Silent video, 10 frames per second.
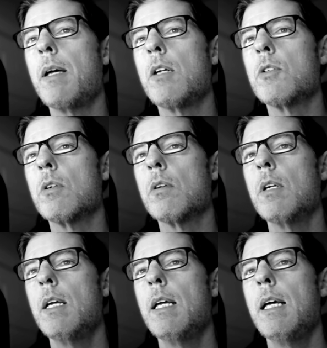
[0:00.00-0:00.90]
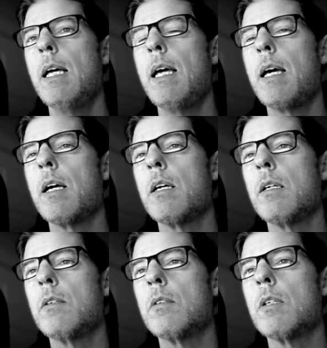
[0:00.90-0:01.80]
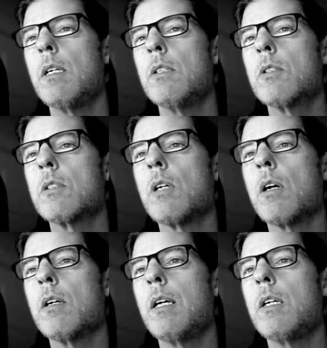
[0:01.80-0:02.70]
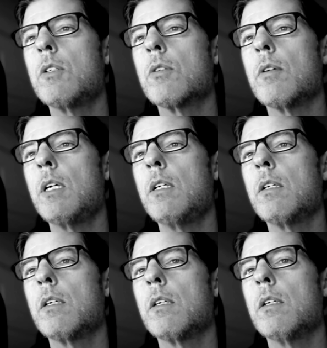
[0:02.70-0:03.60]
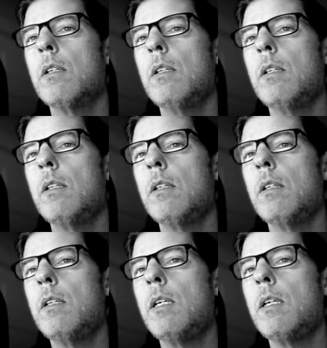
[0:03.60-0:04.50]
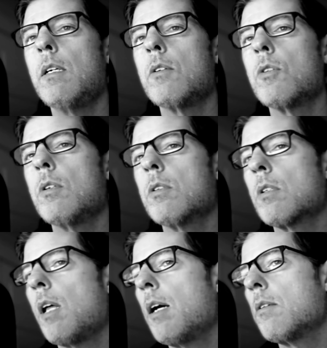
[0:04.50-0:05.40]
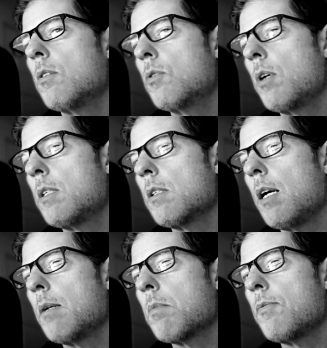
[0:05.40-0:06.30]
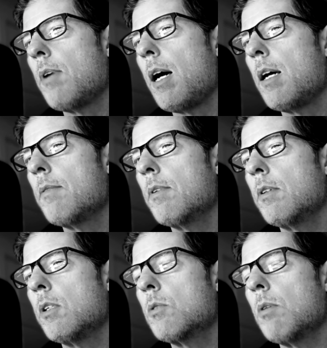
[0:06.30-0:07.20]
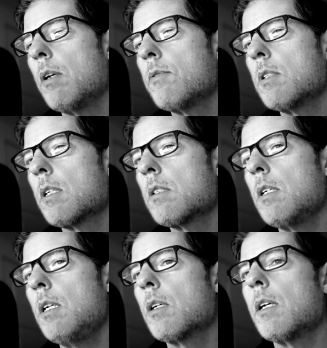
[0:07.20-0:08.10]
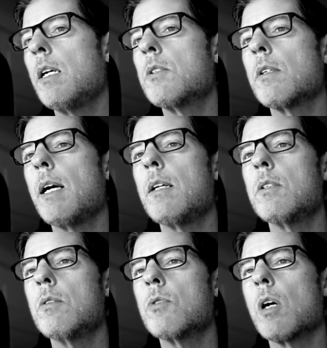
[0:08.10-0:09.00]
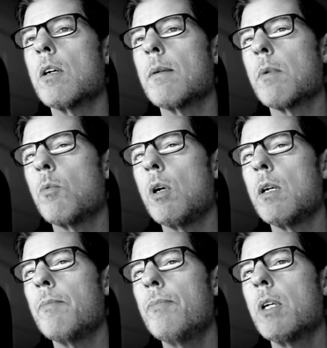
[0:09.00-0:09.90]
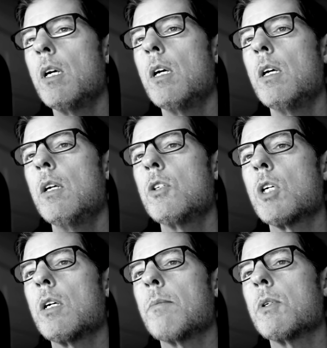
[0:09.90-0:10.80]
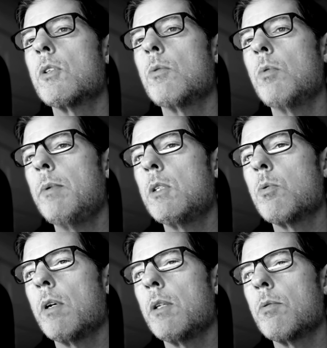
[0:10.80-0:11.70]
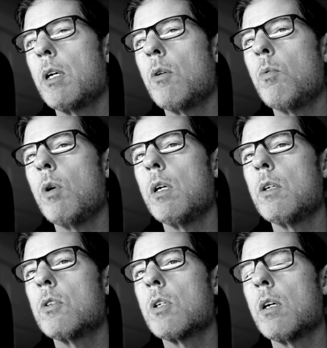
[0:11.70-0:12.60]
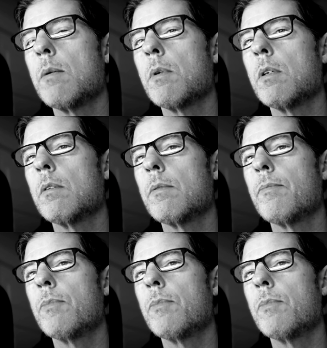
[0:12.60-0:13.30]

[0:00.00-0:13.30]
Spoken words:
manager and start entering the trade slot number 5, the 1260. You're going to enter that into chart number 1. Chart number 2 will be 2301. Chart number